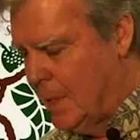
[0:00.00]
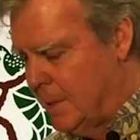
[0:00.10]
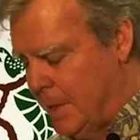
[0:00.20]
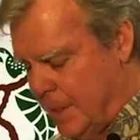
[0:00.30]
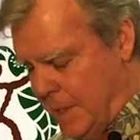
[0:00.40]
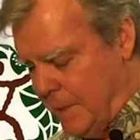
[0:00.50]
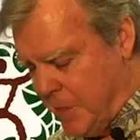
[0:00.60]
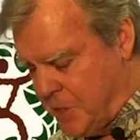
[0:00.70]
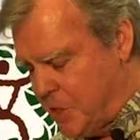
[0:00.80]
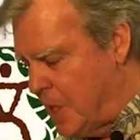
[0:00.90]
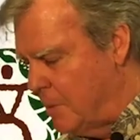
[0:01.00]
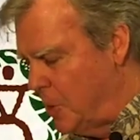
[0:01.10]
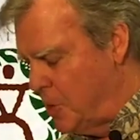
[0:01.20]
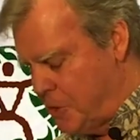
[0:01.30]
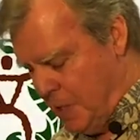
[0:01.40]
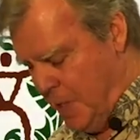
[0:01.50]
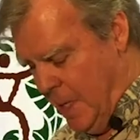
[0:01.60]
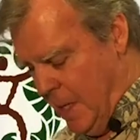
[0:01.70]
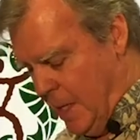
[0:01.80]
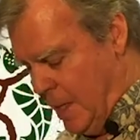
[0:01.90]
Now, Tim, this is Bruce.
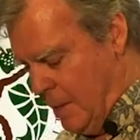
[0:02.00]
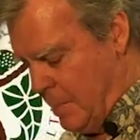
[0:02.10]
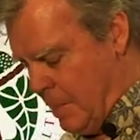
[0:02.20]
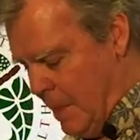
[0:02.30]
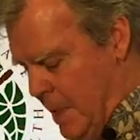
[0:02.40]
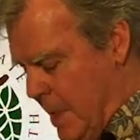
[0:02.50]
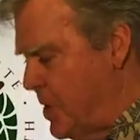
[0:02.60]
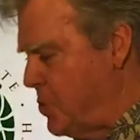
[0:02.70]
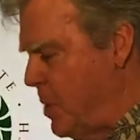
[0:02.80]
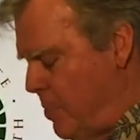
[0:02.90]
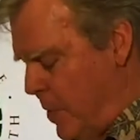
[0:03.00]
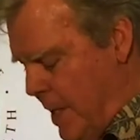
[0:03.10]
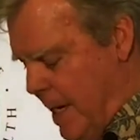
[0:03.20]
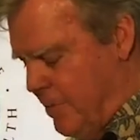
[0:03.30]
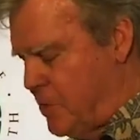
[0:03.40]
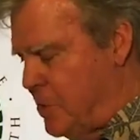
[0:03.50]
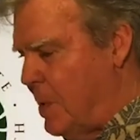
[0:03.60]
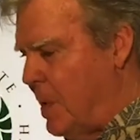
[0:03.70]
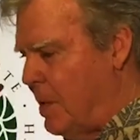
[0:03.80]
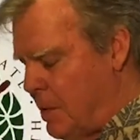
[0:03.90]
Yes, we have
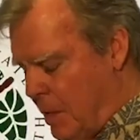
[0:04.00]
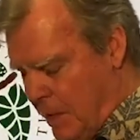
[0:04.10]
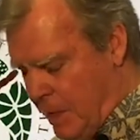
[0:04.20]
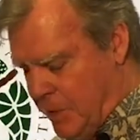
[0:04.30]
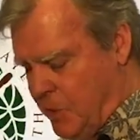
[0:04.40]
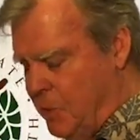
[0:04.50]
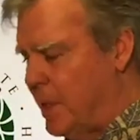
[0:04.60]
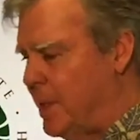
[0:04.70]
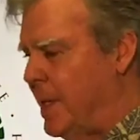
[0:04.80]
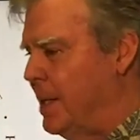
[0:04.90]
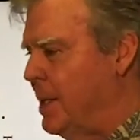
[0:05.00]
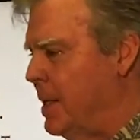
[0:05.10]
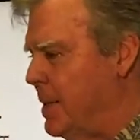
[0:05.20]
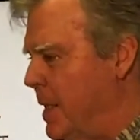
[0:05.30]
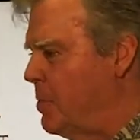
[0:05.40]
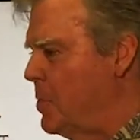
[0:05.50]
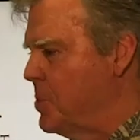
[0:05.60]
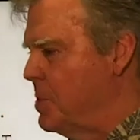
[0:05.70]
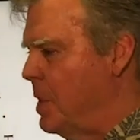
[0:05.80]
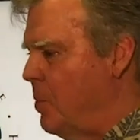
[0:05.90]
assumed that death
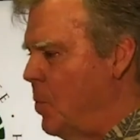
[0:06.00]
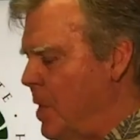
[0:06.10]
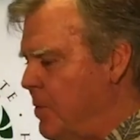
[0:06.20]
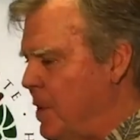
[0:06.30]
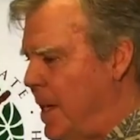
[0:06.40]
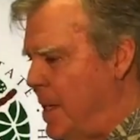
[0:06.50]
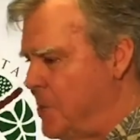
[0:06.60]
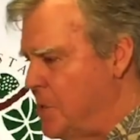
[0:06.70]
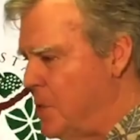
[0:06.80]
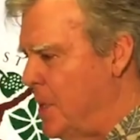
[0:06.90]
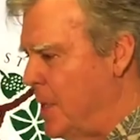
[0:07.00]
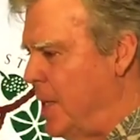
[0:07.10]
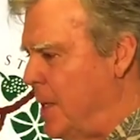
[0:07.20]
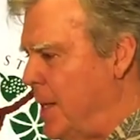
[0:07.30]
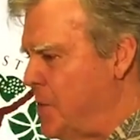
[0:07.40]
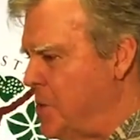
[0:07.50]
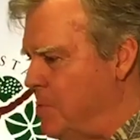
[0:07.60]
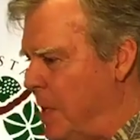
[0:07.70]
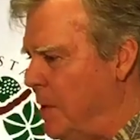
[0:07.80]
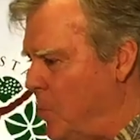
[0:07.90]
was one of the cases. Again, that's
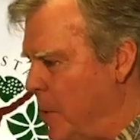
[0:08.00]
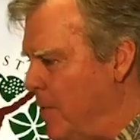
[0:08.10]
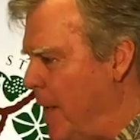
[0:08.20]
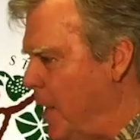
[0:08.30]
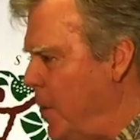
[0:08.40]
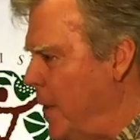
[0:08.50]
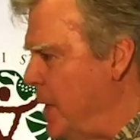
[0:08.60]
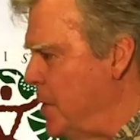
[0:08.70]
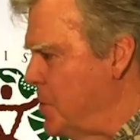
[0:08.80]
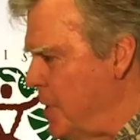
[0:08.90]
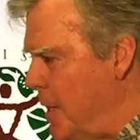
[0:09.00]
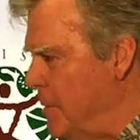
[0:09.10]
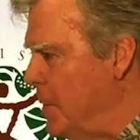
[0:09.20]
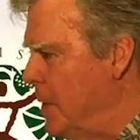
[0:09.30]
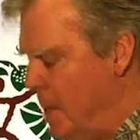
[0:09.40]
being reevaluated at this time.